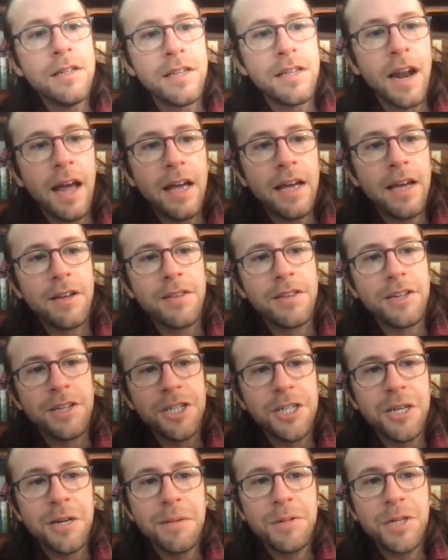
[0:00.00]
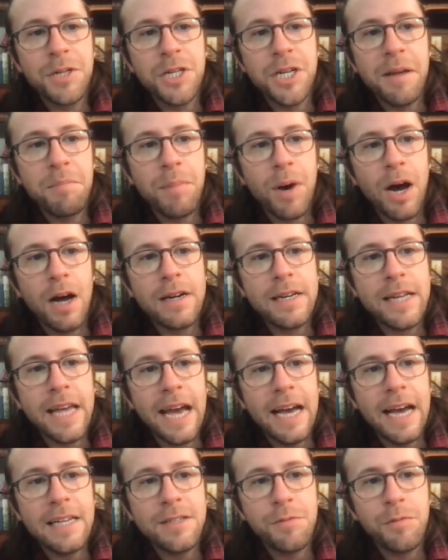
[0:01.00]
Today on the Ship Shape
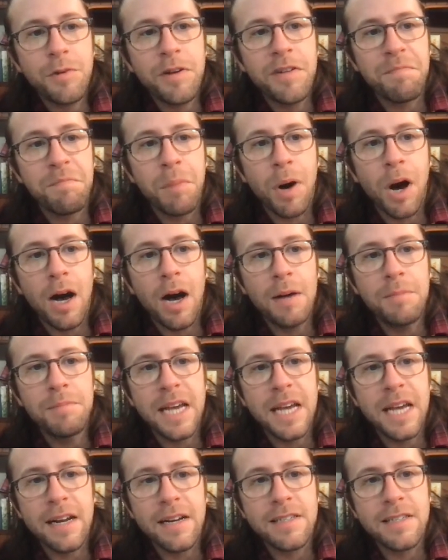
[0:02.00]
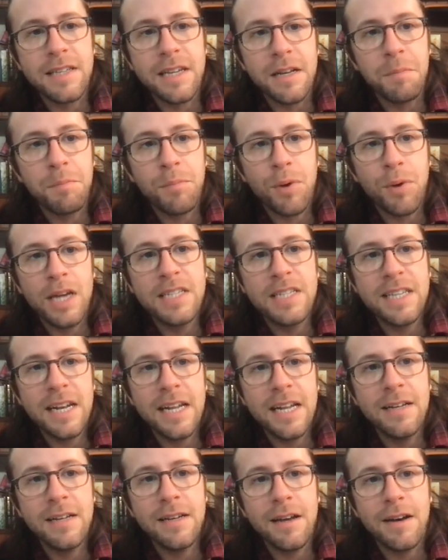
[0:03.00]
Podcast, we have Bob Denison,
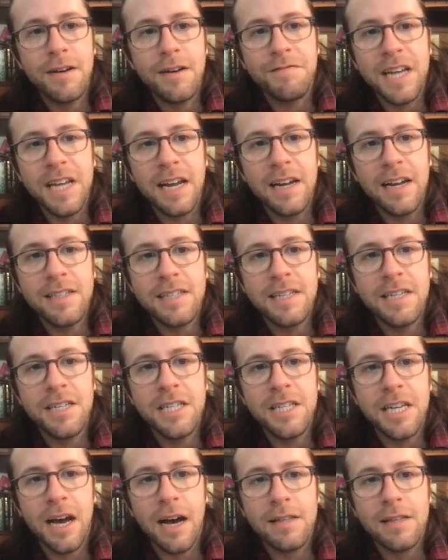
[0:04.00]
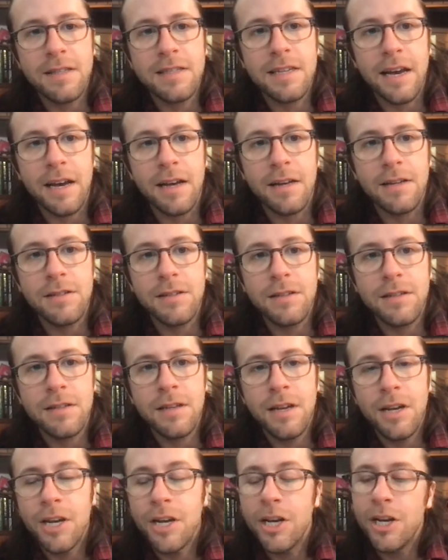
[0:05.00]
president of Denison Yacht Sales.
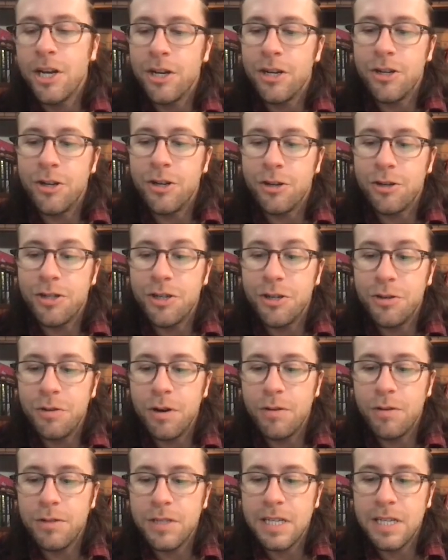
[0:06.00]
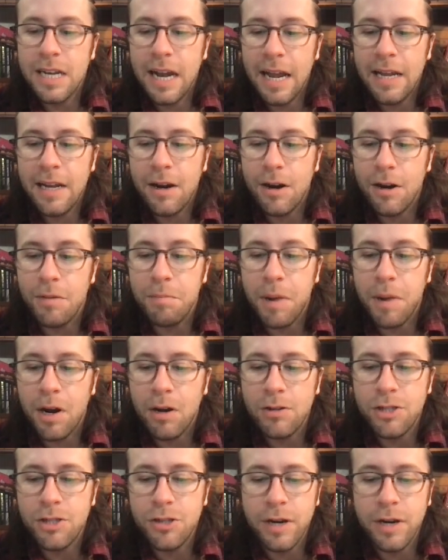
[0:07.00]
Your two hosts today are Meryl
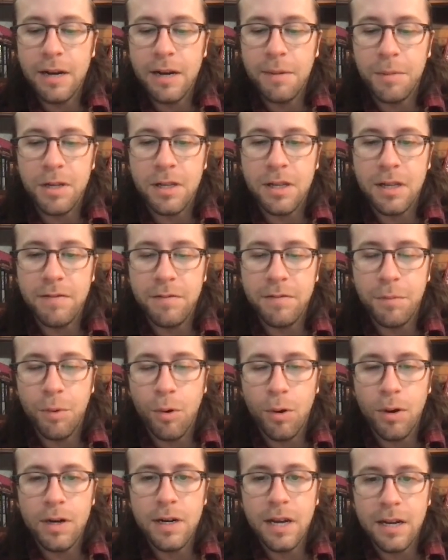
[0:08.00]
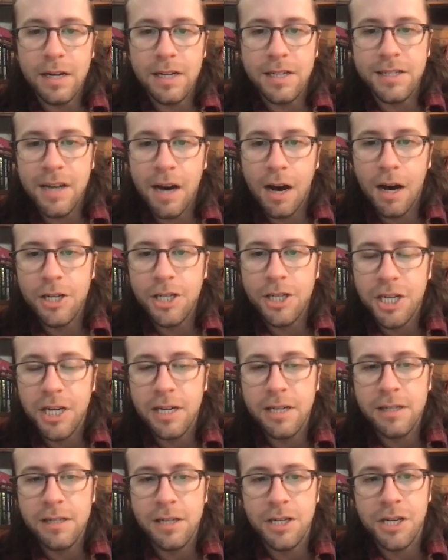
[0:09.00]
Charette. I'm a live aboard on a Ta
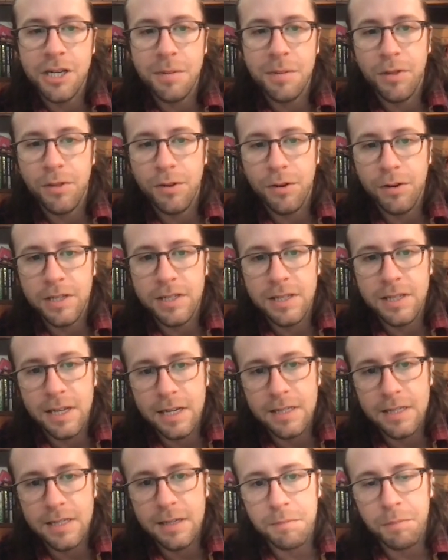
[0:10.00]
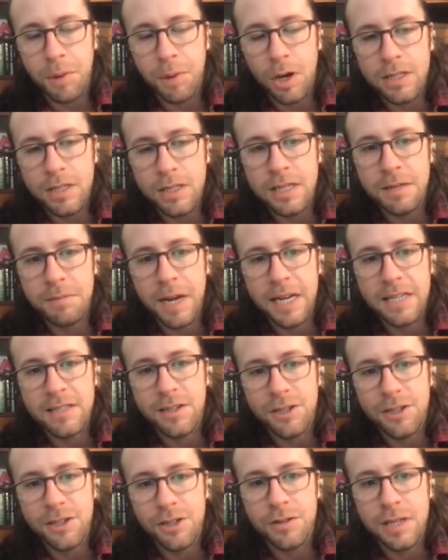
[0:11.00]
Shing Toshiba 36 in Boston,
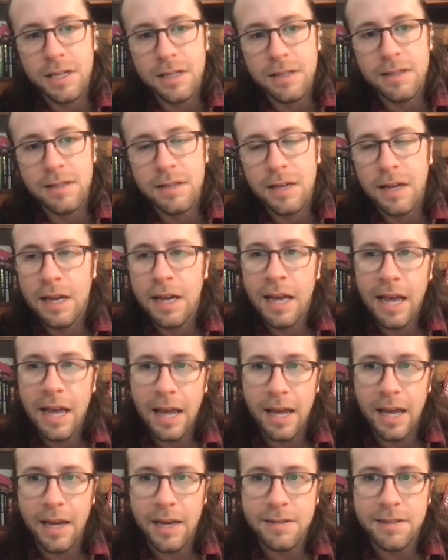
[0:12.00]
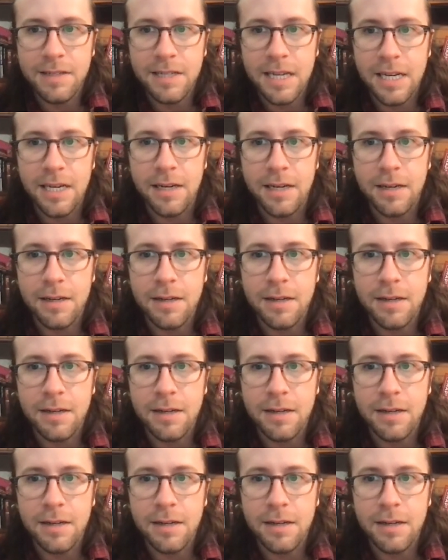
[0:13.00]
Massachusetts, and T.